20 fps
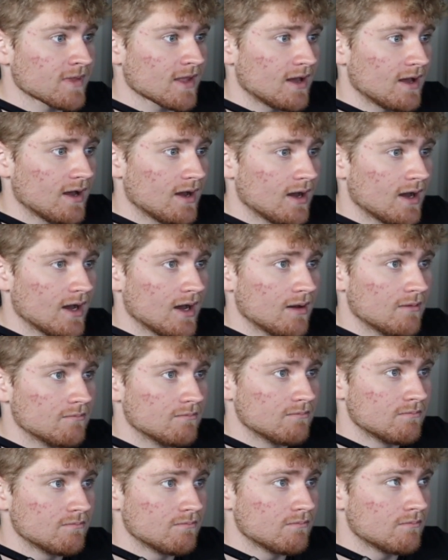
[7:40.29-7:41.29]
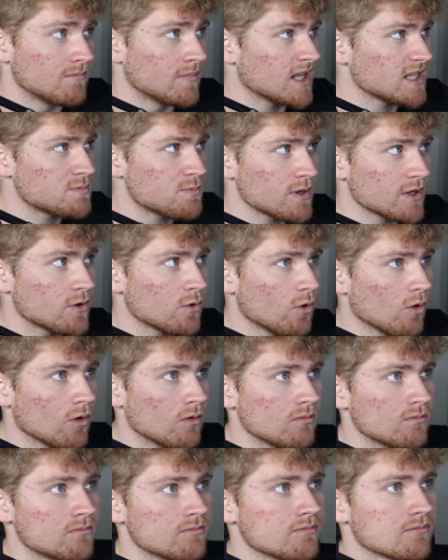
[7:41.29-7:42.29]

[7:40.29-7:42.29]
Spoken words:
That's pretty cool.